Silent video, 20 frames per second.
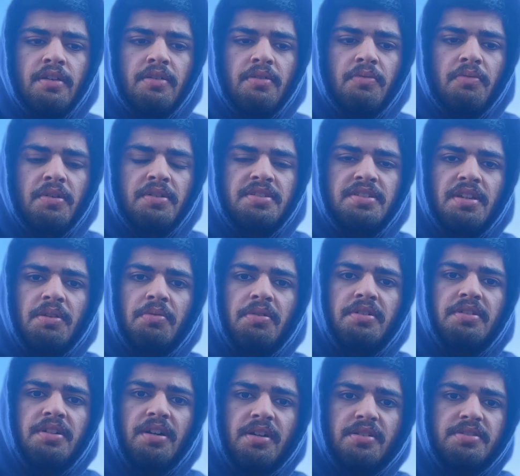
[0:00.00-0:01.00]
When someone
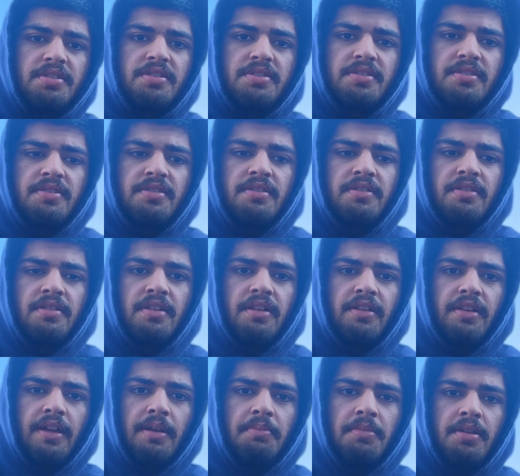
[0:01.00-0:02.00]
touches the
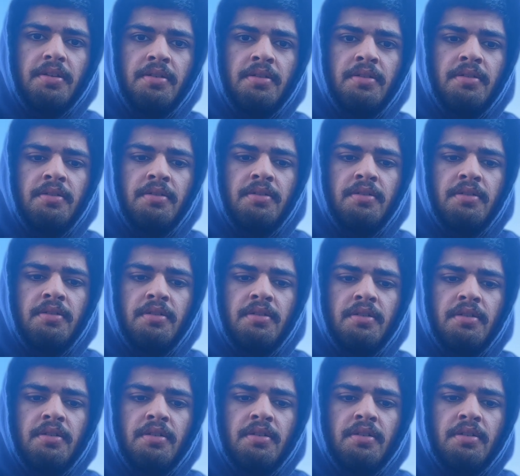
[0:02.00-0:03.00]
lemon,
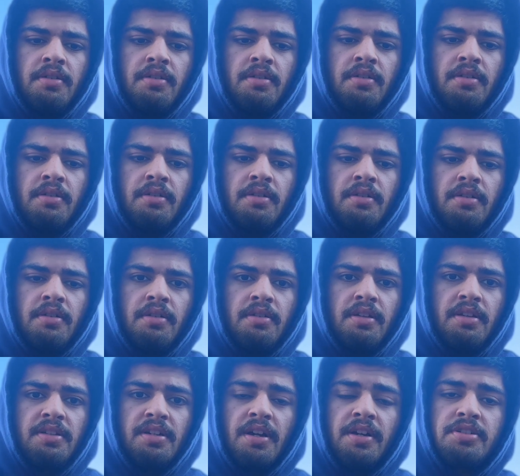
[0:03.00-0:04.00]

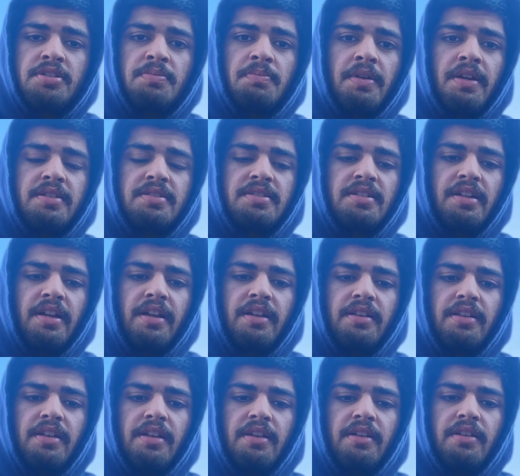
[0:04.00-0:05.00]
the texture might
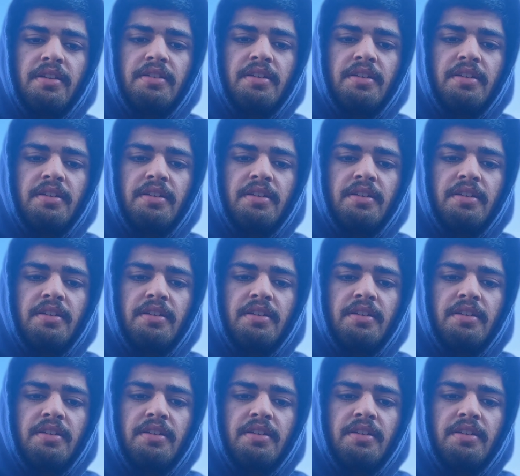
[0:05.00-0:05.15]
slightly